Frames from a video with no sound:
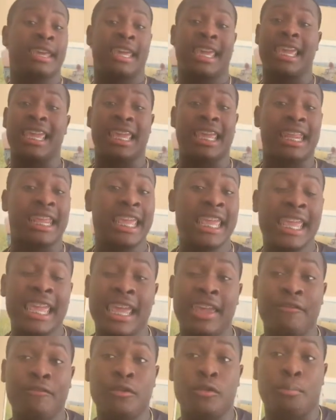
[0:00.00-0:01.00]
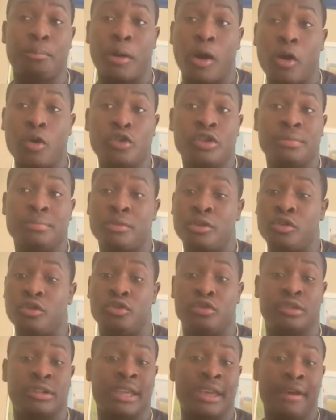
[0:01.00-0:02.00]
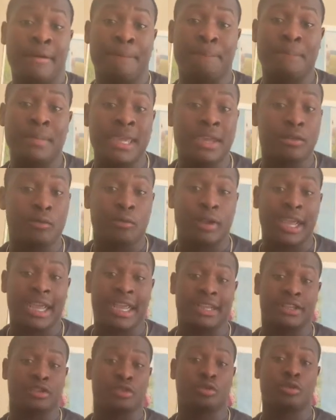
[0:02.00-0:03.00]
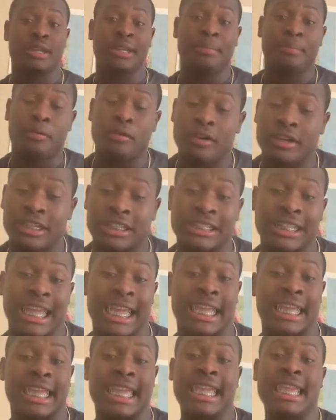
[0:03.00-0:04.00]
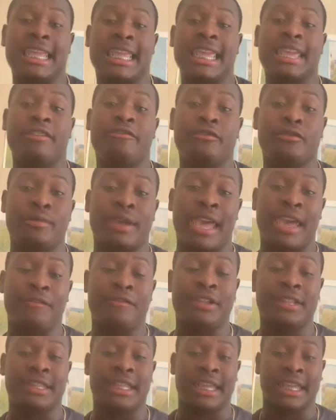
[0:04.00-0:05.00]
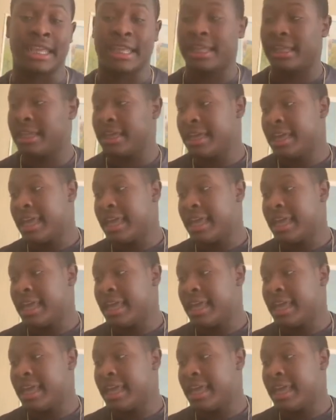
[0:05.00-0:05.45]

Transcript: He give you post moves, mid-range, 3-pointers. Like, he gives you everything.